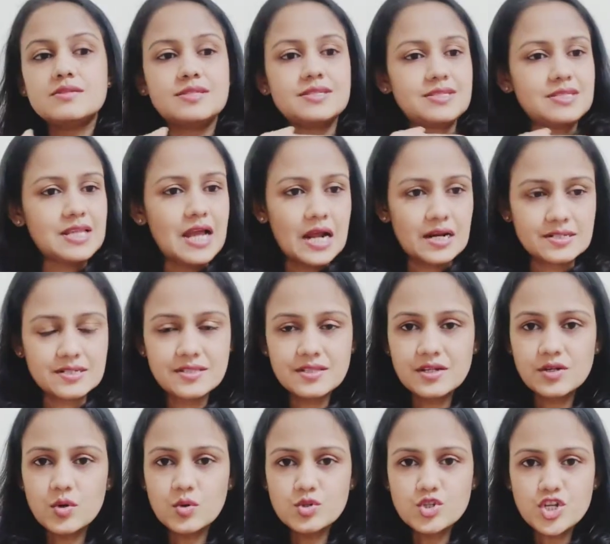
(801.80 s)

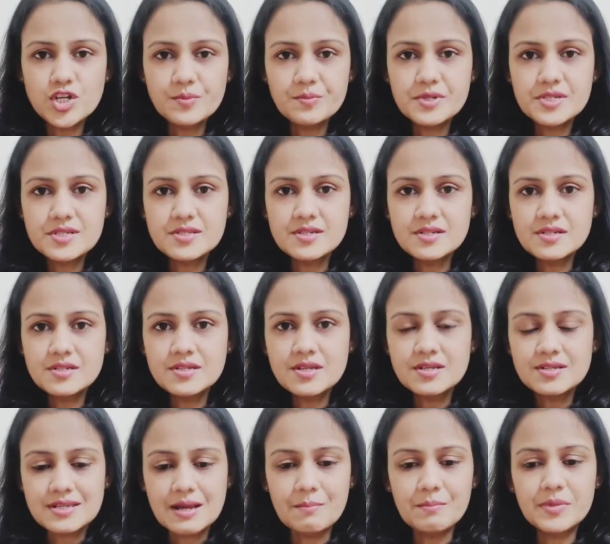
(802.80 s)
started the coaching business,
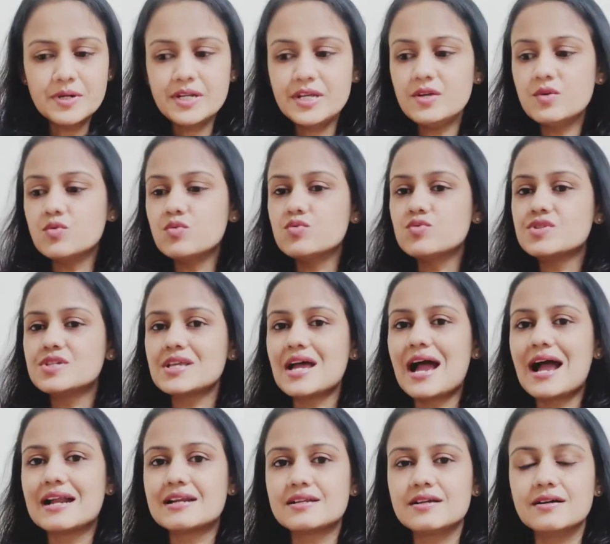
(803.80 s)
somebody
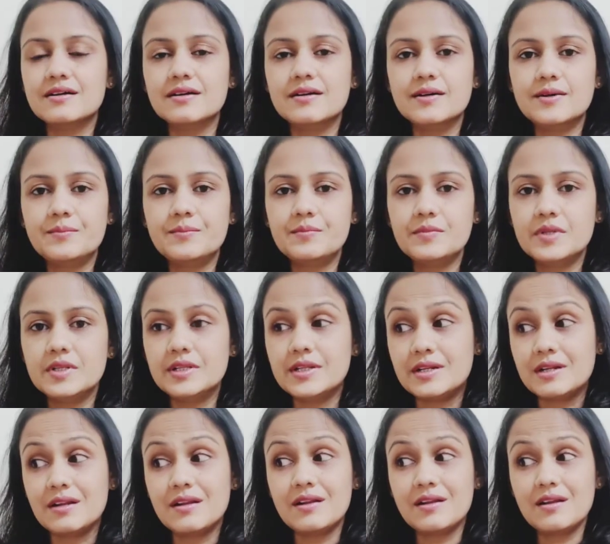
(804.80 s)
who's at a
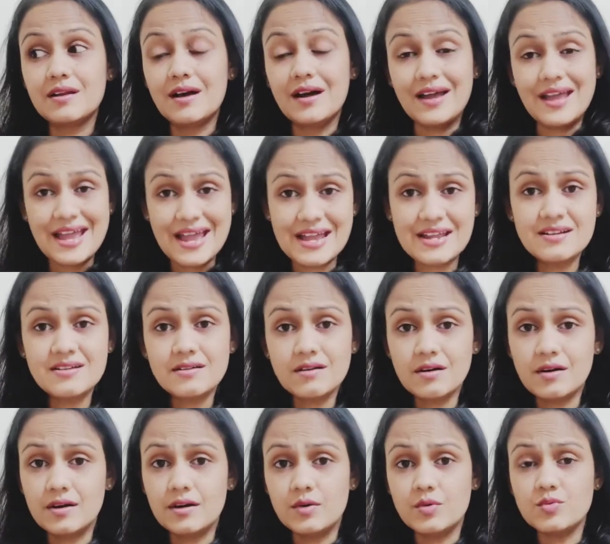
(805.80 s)
little
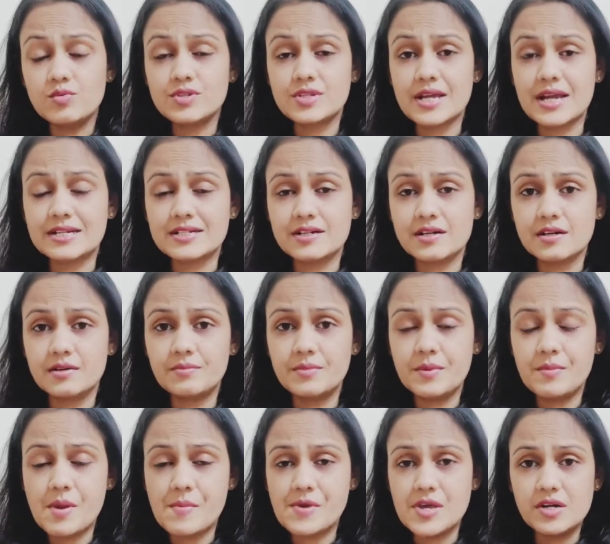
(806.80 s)
ahead, who's at
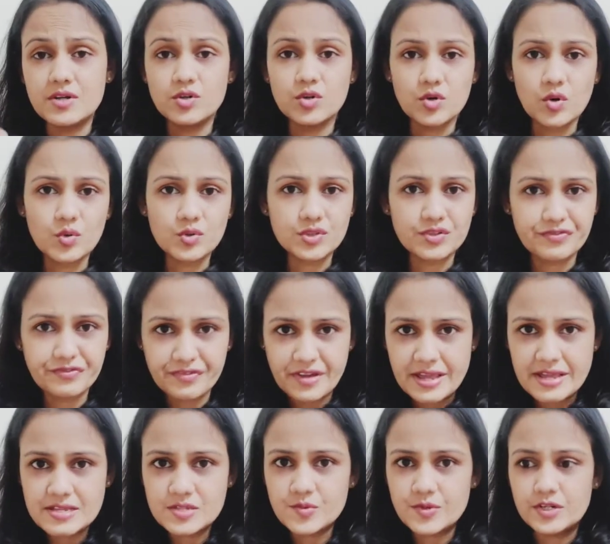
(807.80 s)
maybe a growth
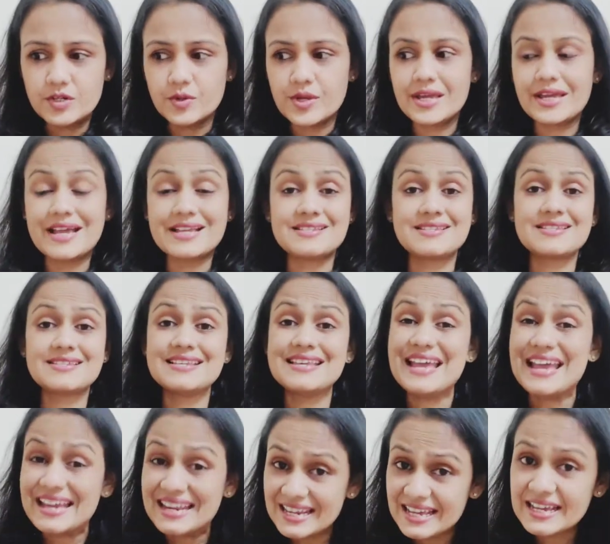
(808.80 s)
phase, we're looking at
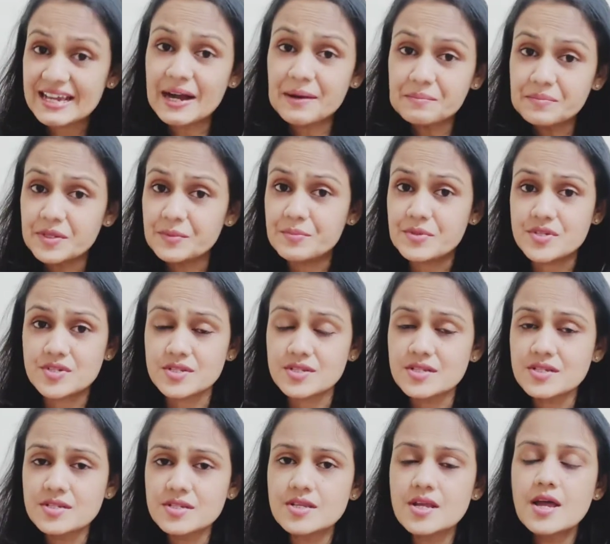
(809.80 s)
scaling up the
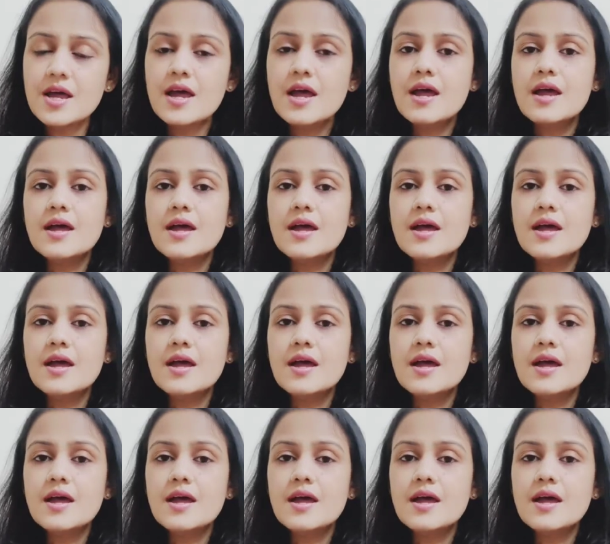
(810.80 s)
business,